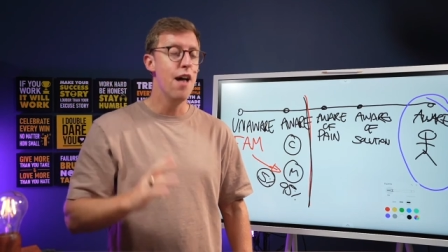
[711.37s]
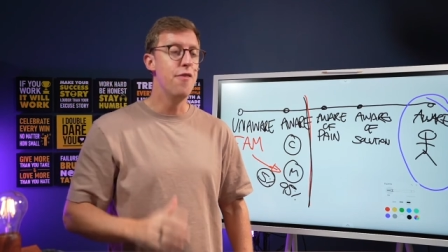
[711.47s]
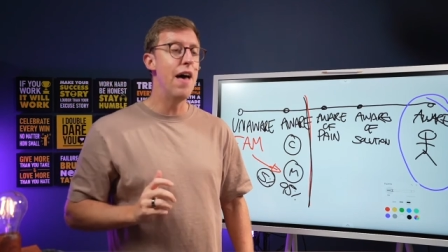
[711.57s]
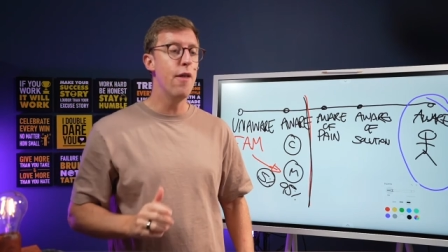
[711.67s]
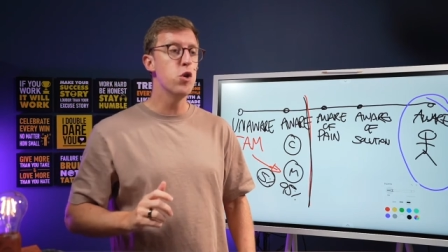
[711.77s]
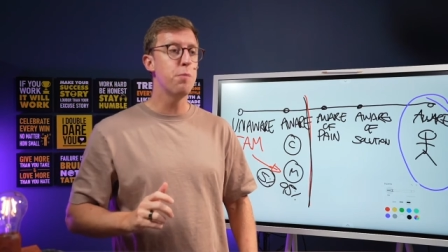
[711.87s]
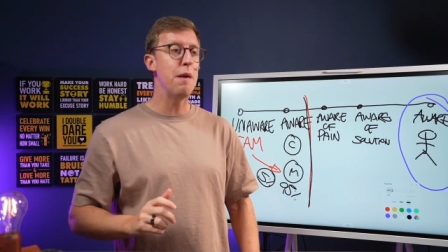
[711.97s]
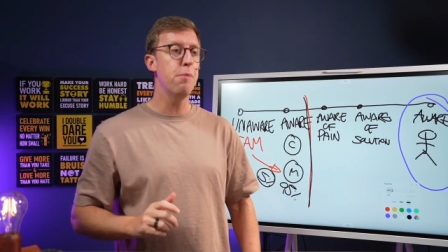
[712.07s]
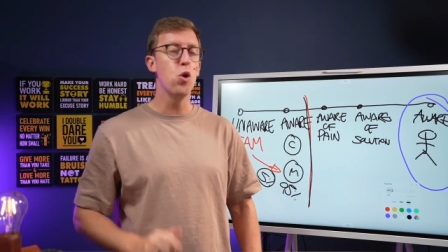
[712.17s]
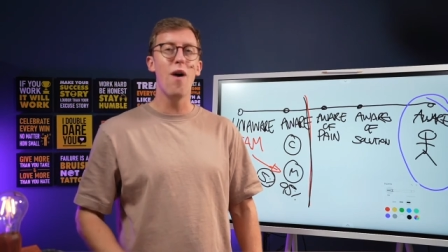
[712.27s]
They're those
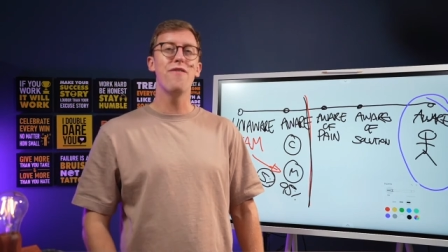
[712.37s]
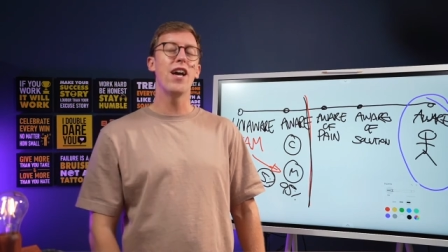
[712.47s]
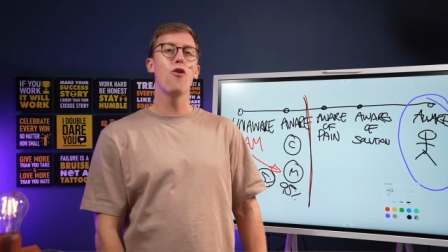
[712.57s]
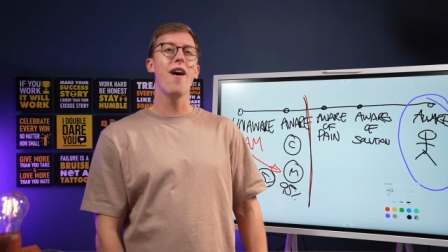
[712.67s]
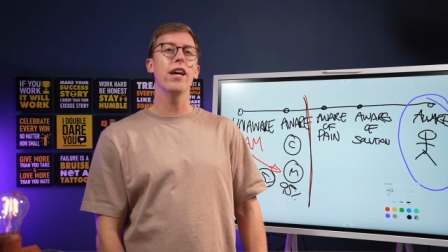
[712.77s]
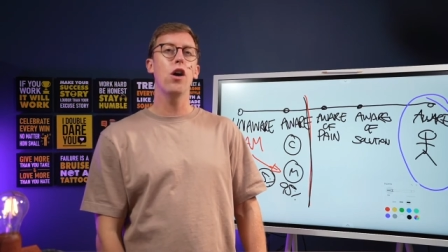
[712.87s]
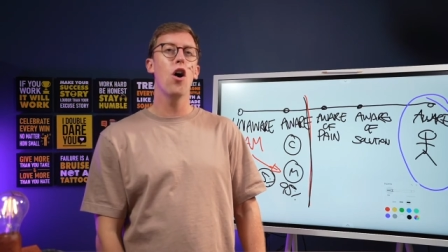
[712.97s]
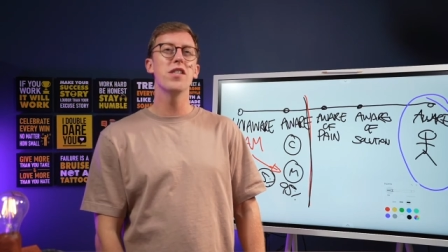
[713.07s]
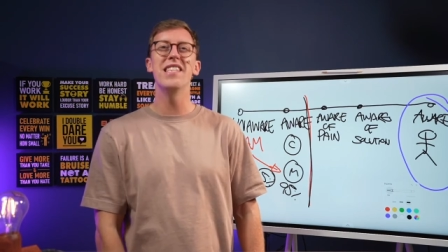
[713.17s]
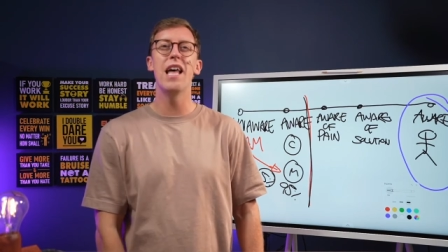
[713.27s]
people who have their credit
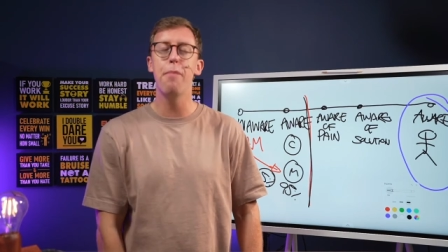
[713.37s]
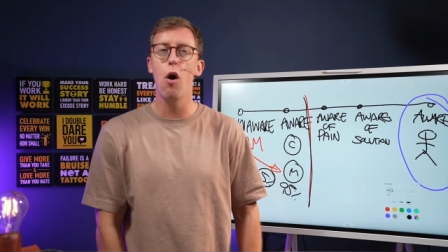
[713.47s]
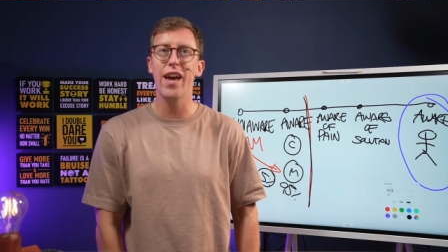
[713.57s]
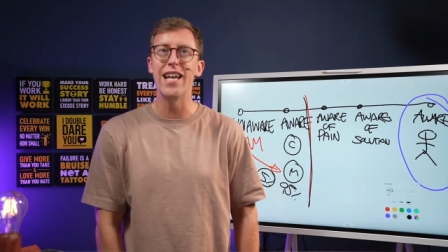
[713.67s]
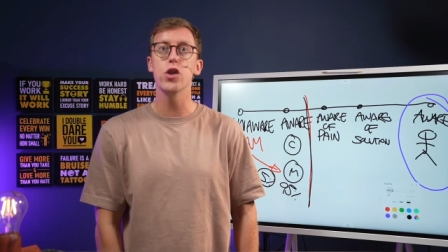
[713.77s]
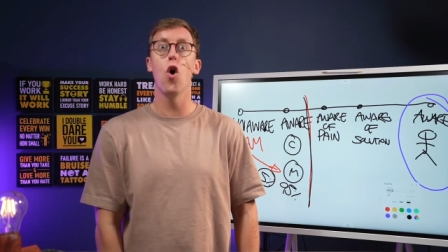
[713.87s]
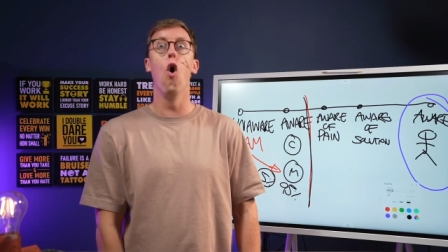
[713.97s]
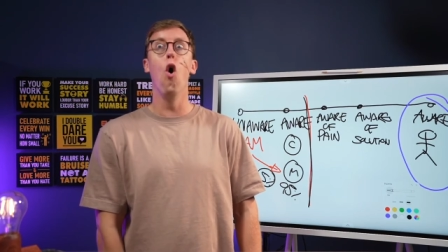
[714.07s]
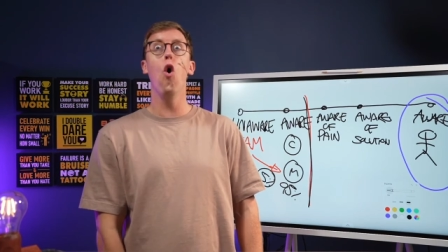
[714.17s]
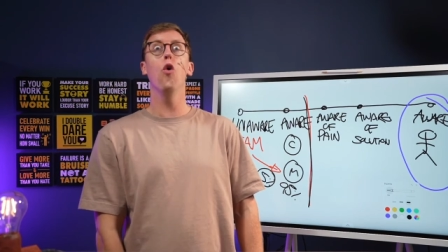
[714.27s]
cards in their pockets
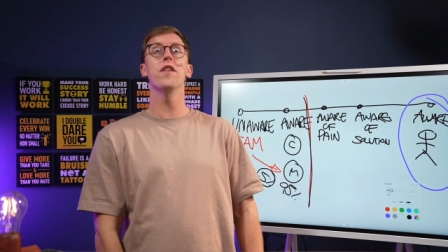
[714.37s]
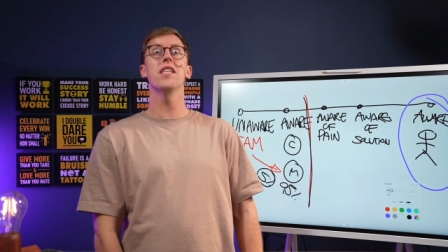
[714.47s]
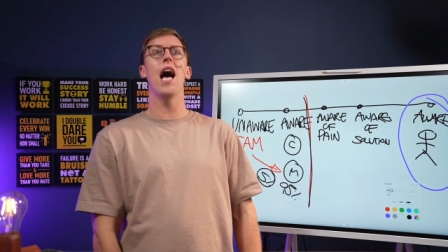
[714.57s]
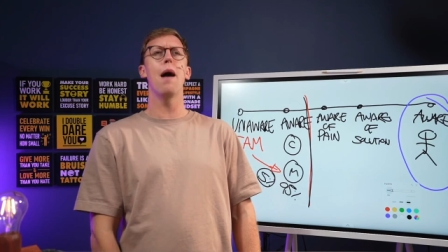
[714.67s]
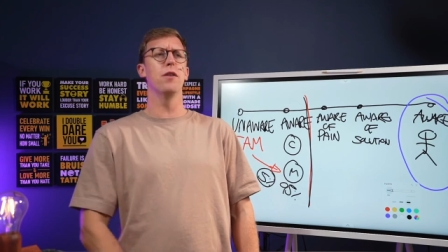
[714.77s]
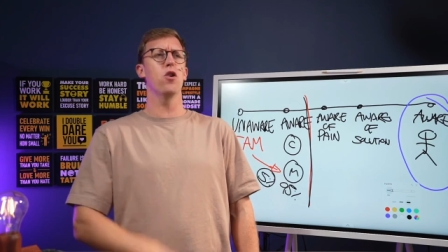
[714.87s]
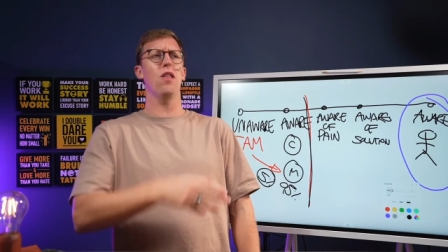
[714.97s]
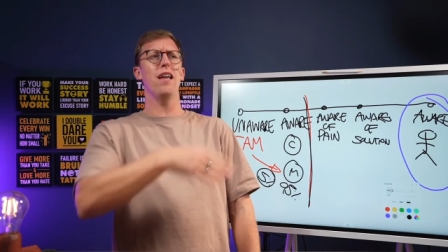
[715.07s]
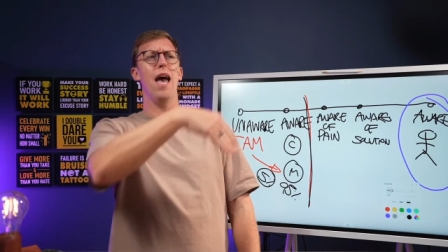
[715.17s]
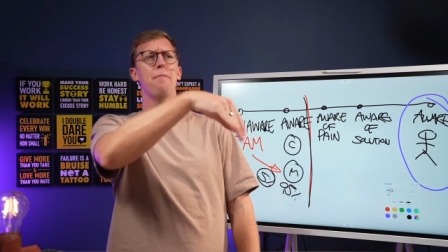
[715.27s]
all the time and just
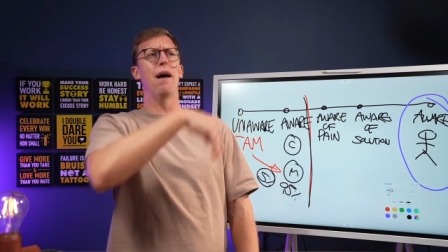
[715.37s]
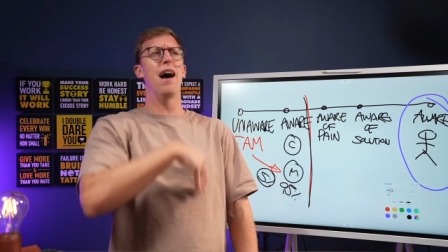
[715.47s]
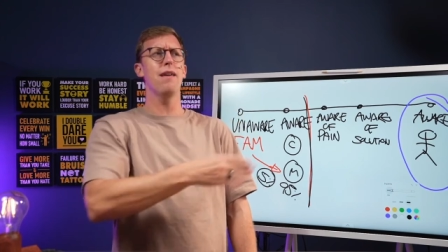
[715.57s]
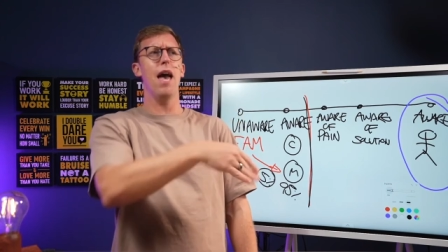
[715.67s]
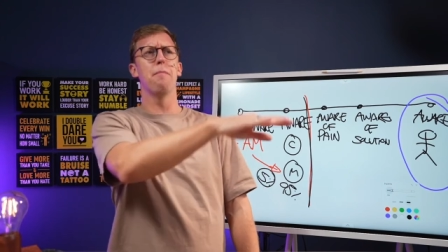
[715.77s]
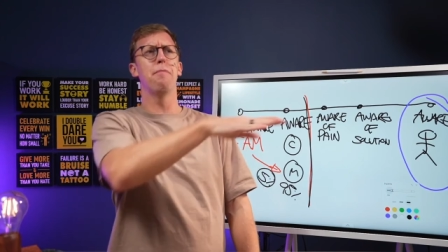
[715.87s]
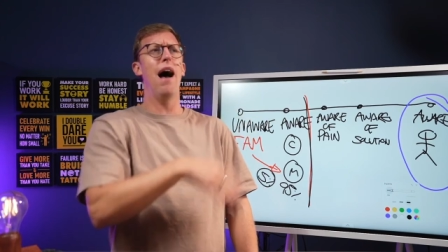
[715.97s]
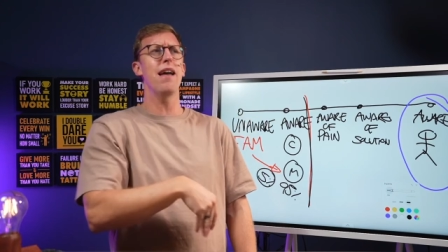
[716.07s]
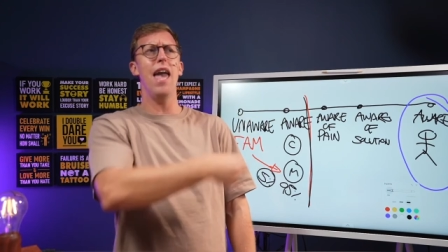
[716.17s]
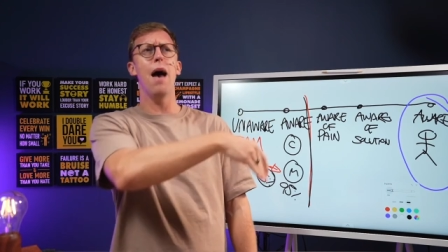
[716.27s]
like, yep, buy, yep,
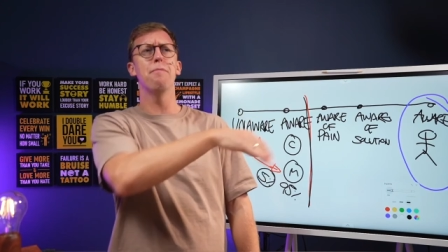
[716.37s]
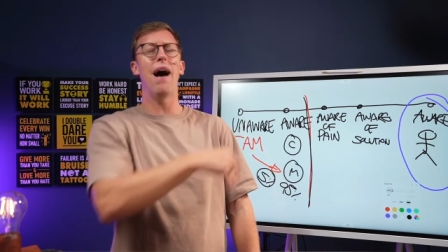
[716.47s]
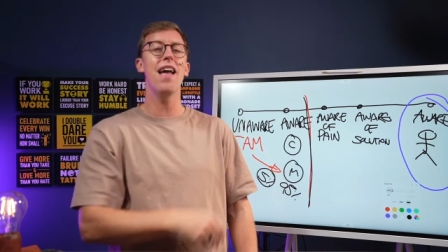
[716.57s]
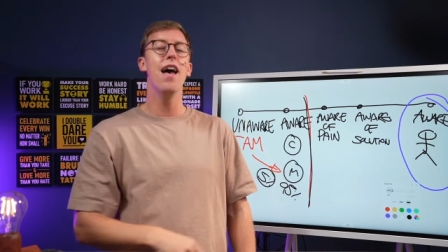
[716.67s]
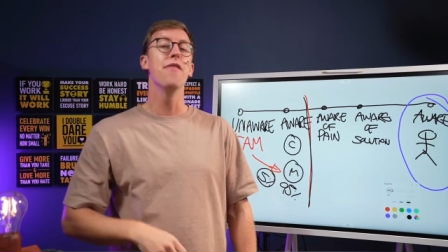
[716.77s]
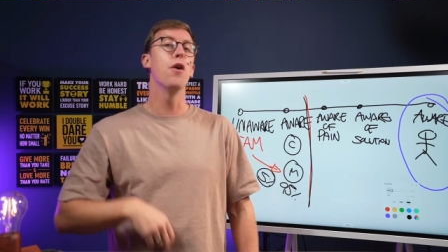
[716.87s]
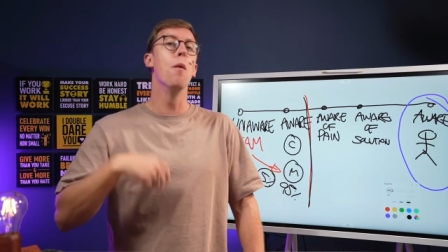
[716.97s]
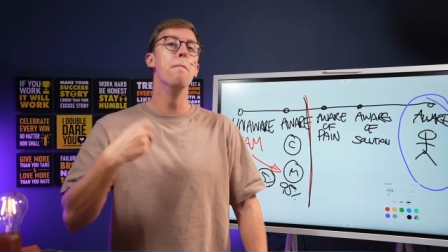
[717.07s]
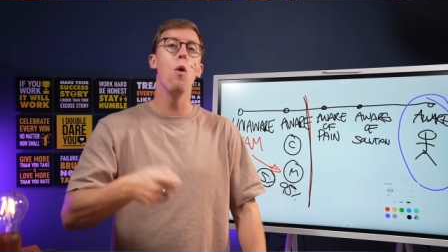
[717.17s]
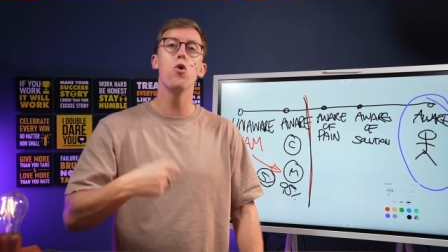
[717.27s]
buy, yep, buy. They're
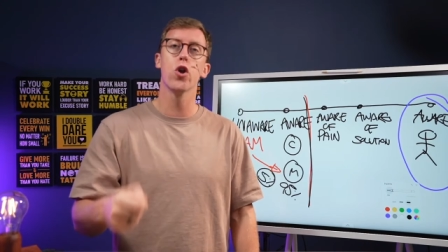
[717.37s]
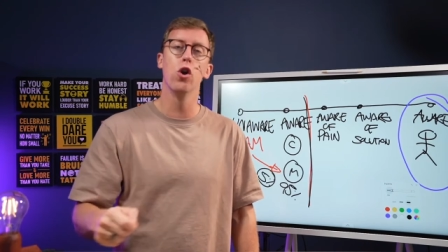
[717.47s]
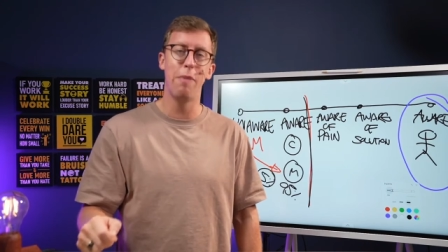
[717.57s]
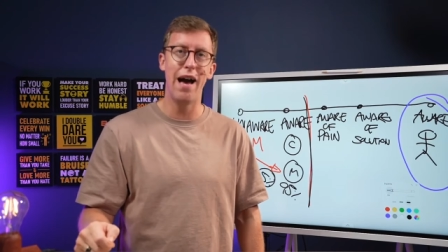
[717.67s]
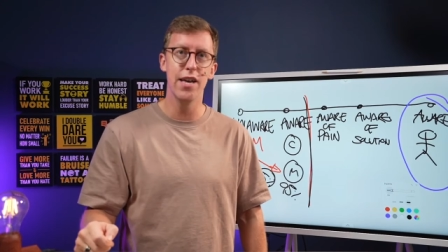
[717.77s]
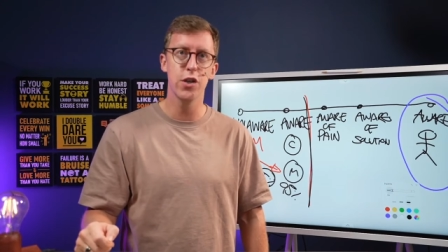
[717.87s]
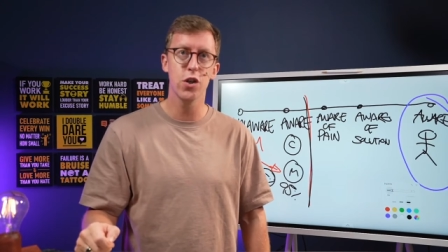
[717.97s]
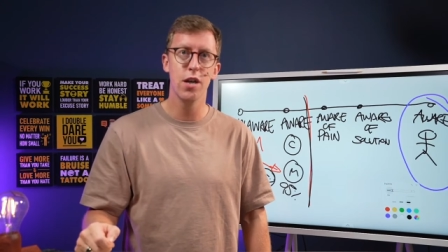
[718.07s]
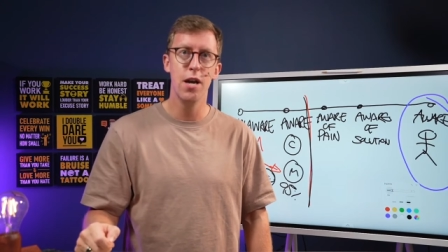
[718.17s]
emotional buyers.